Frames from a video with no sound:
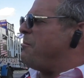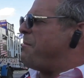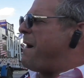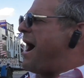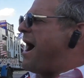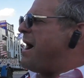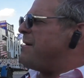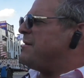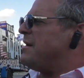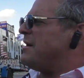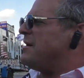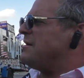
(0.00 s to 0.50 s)

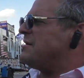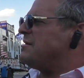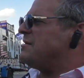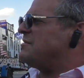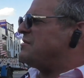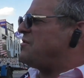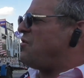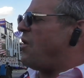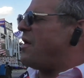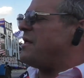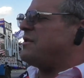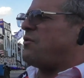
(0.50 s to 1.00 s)

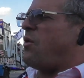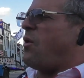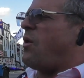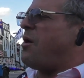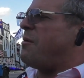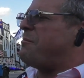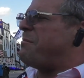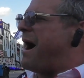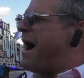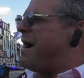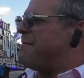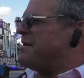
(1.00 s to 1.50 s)
Clinton
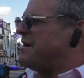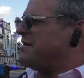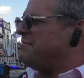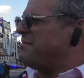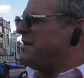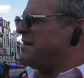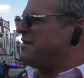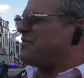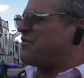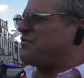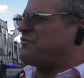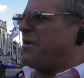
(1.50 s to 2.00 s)
or Obama
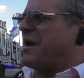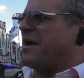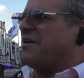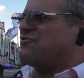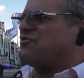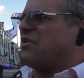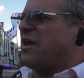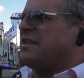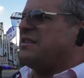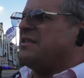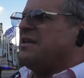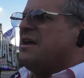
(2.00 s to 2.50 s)

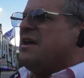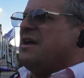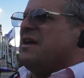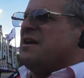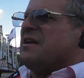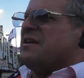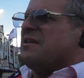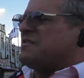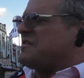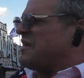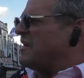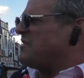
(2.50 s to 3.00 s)

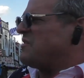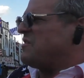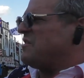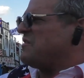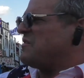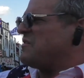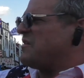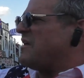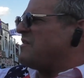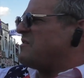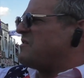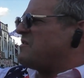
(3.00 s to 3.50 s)
administration
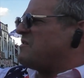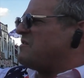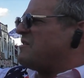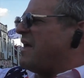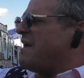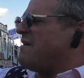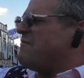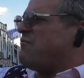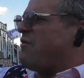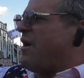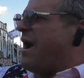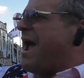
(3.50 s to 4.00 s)
since
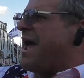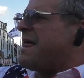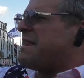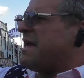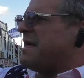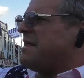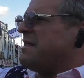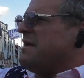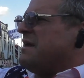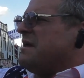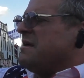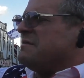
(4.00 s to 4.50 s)
they ran
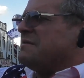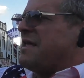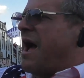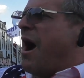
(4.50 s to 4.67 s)
it.